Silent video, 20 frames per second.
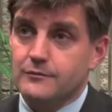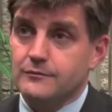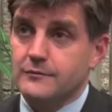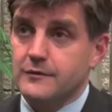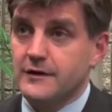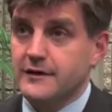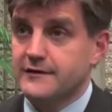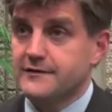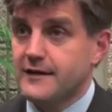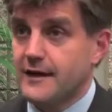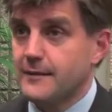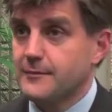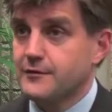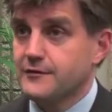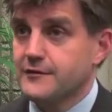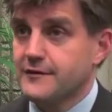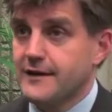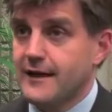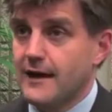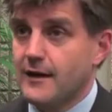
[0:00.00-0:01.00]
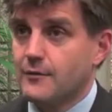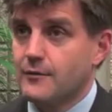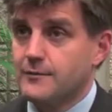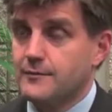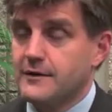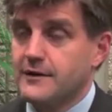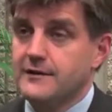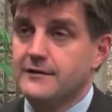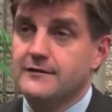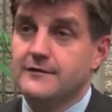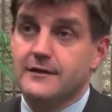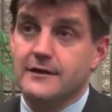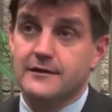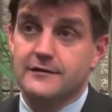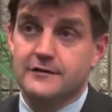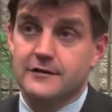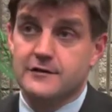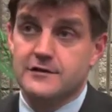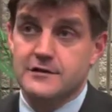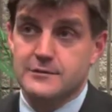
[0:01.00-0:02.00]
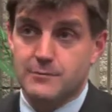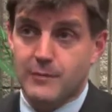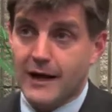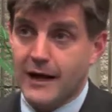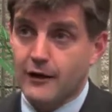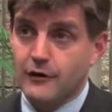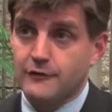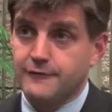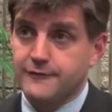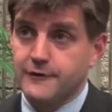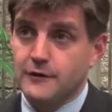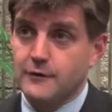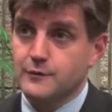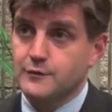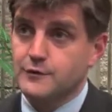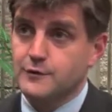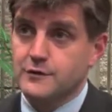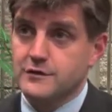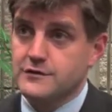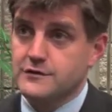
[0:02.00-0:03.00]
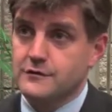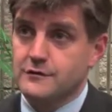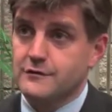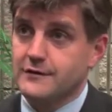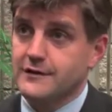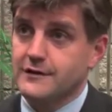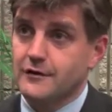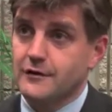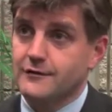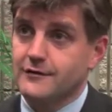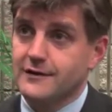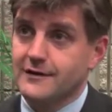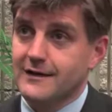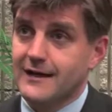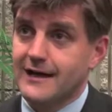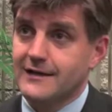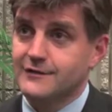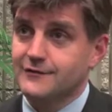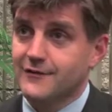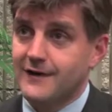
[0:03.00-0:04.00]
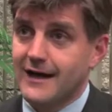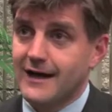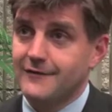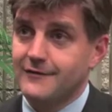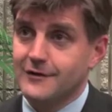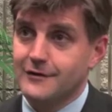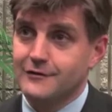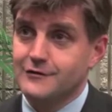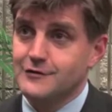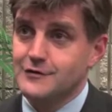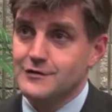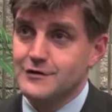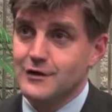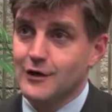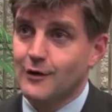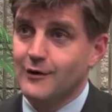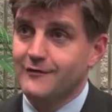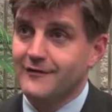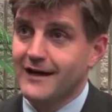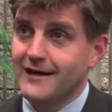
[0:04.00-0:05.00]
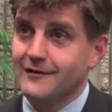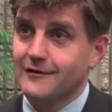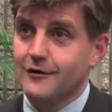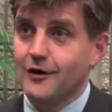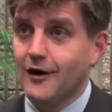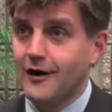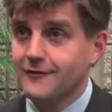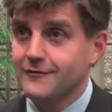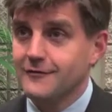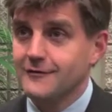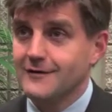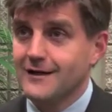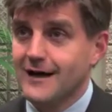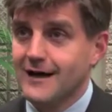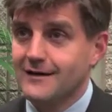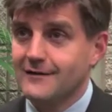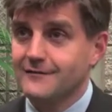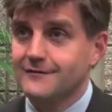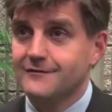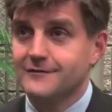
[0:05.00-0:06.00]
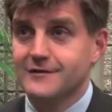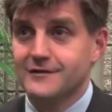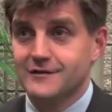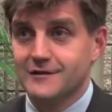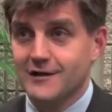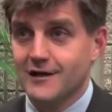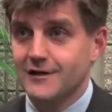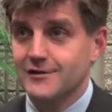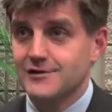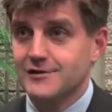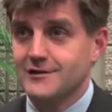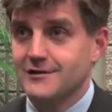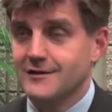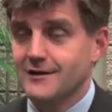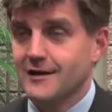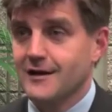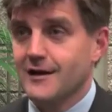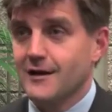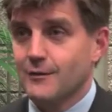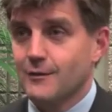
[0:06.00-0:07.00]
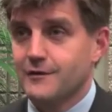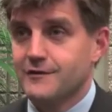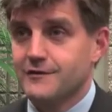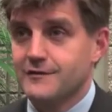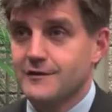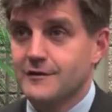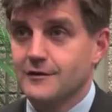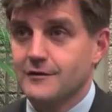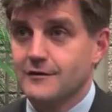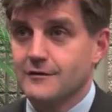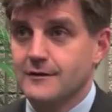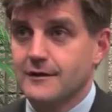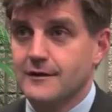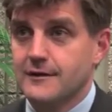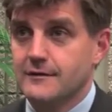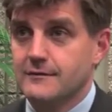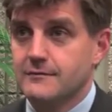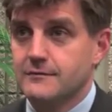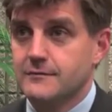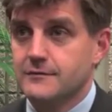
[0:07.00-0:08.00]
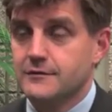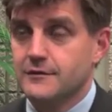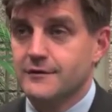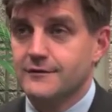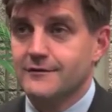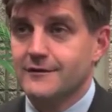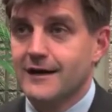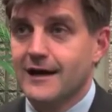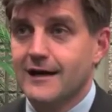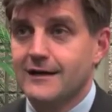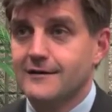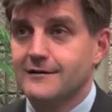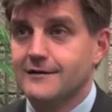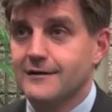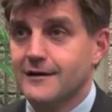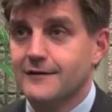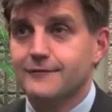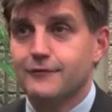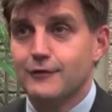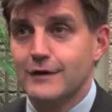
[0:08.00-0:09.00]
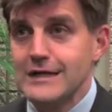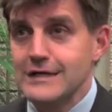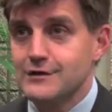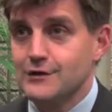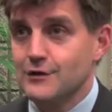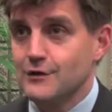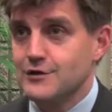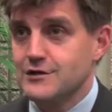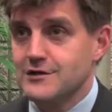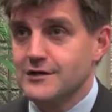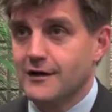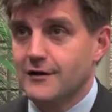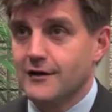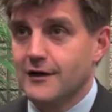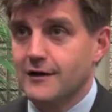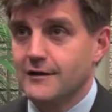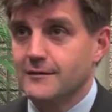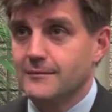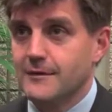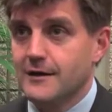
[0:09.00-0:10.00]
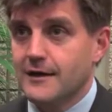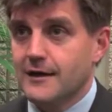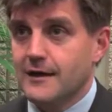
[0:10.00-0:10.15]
examples of that would be things such as biofilms, which certainly over the last 5 years or so have had an awful lot of discussion with still sort of not enough research done on them.